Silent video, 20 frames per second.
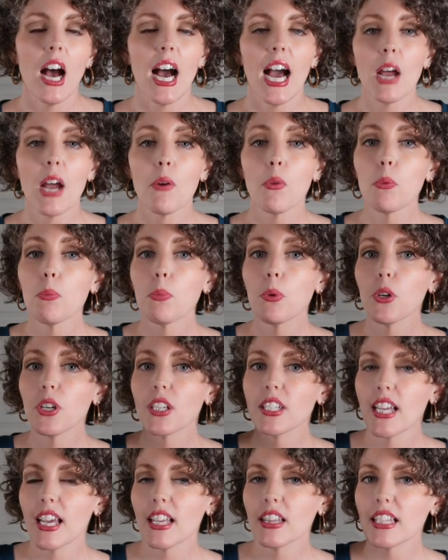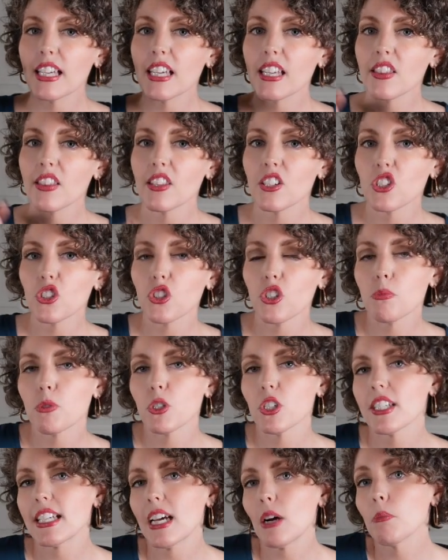I will put a link in the
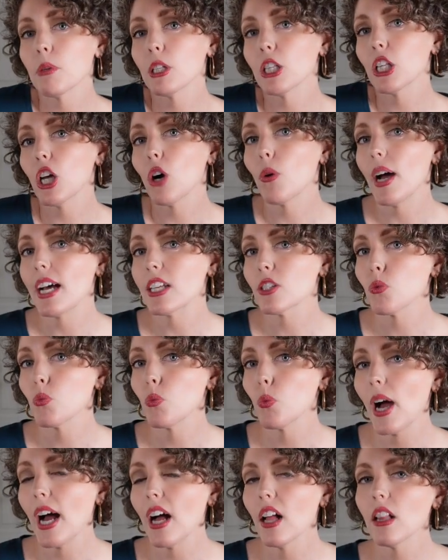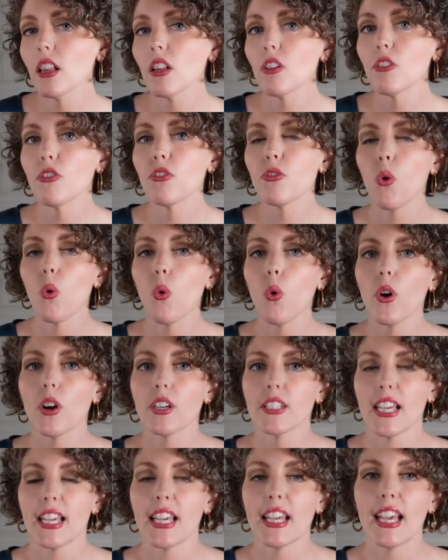description down below as well for
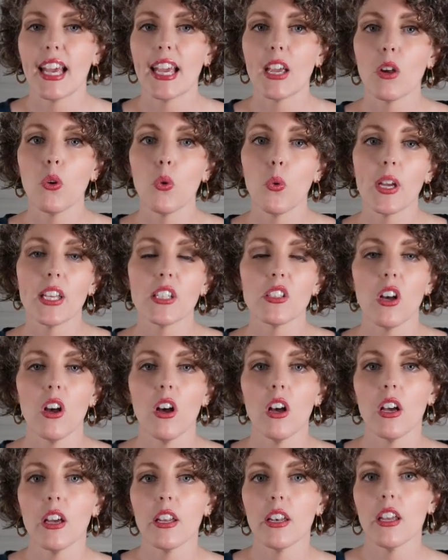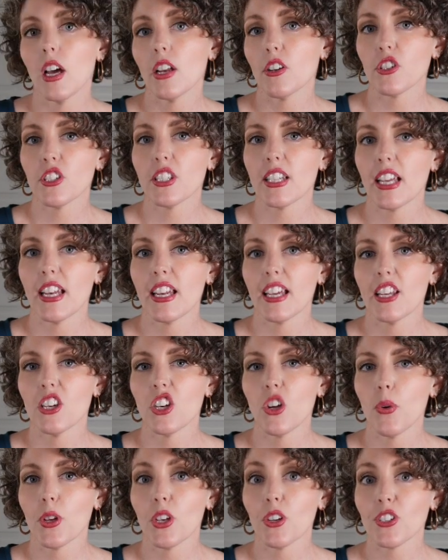taking a quiz on understanding and
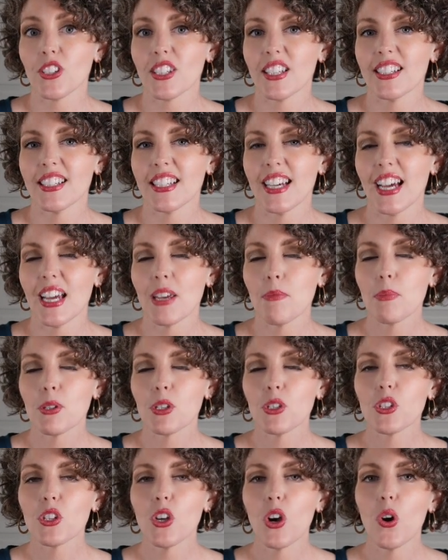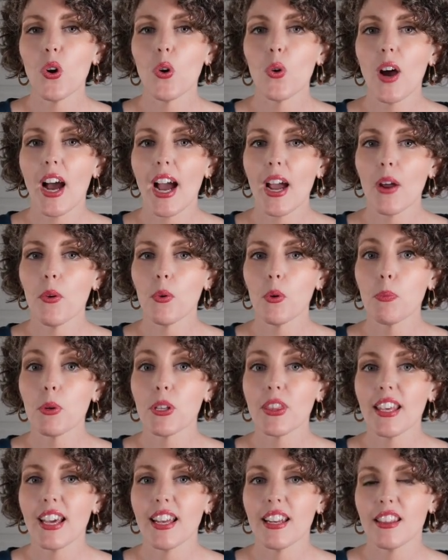knowing your skin type. So I will
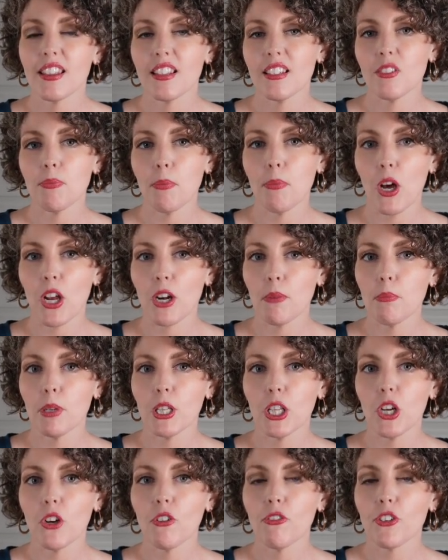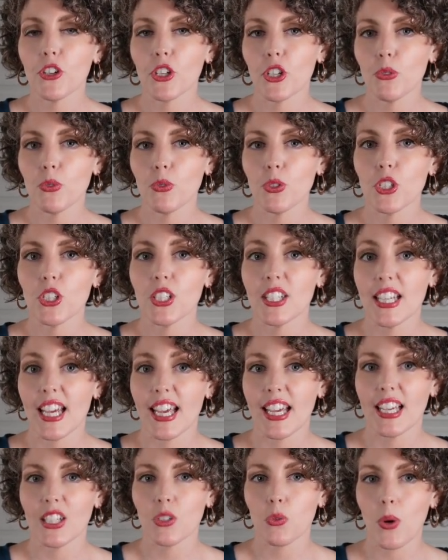put that in the bottom below for you to
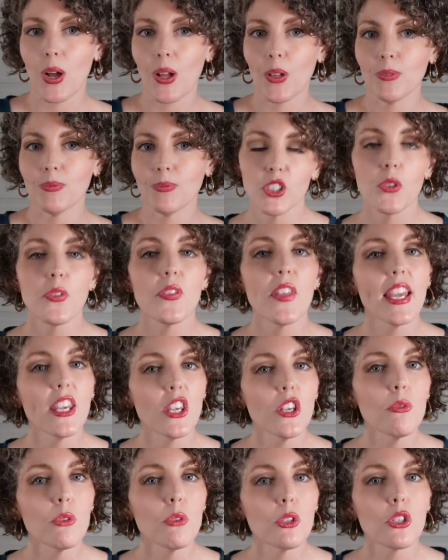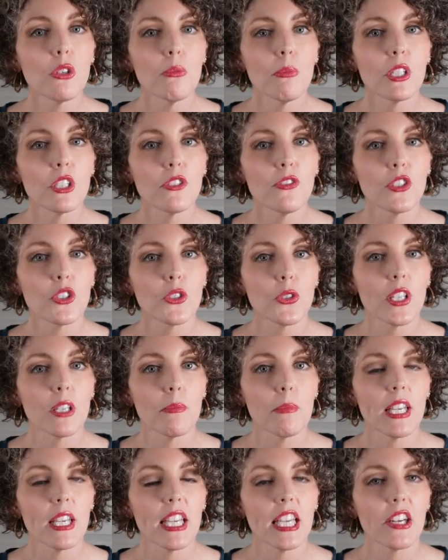take as well. So thank you so much for
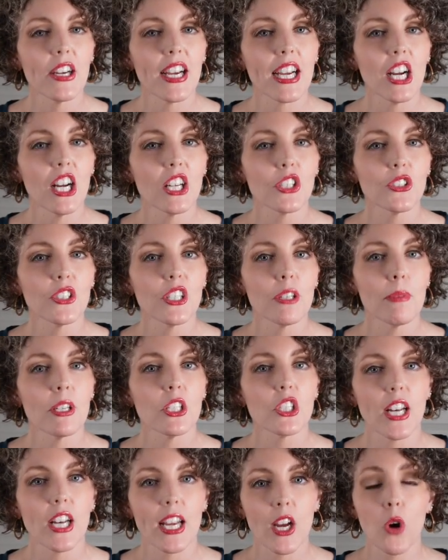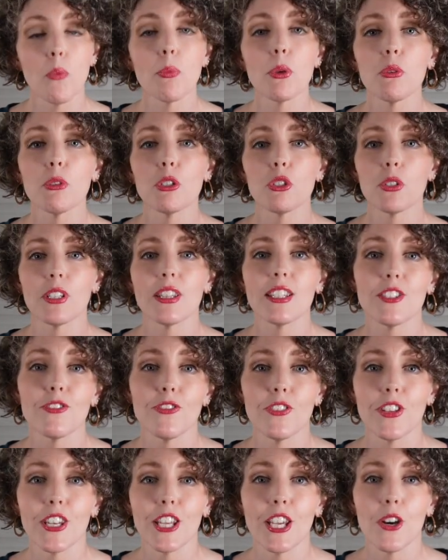joining me here at Contour Image, and I hope you enjoyed this
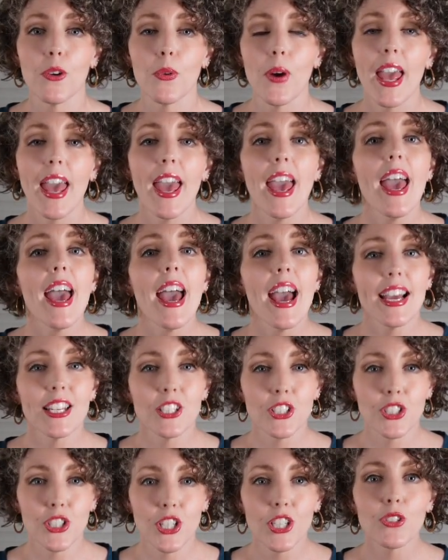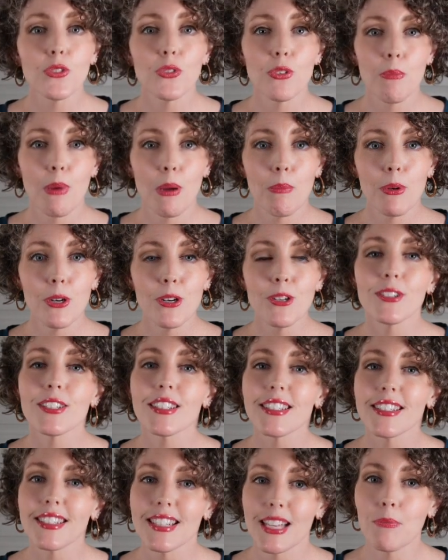video. And just remember
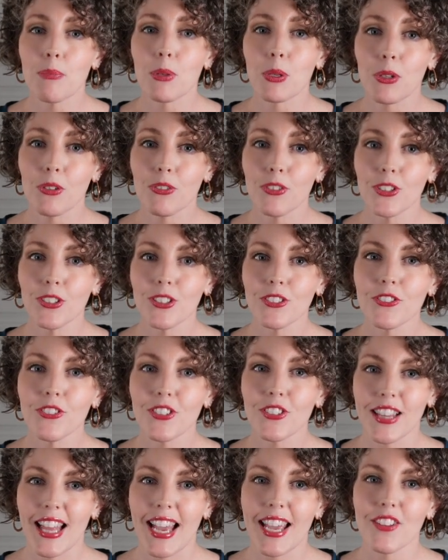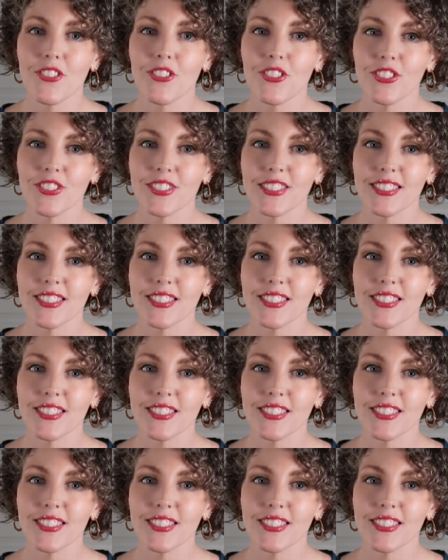to stay beautiful for life.